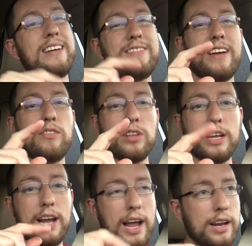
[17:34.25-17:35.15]
I've never
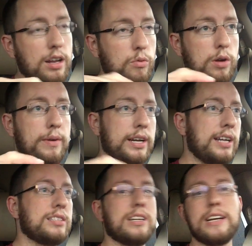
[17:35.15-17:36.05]
laid a hand on one of my
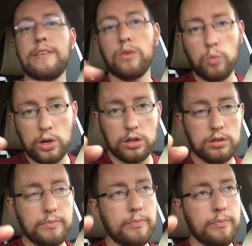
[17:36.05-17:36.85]
kids, and I never will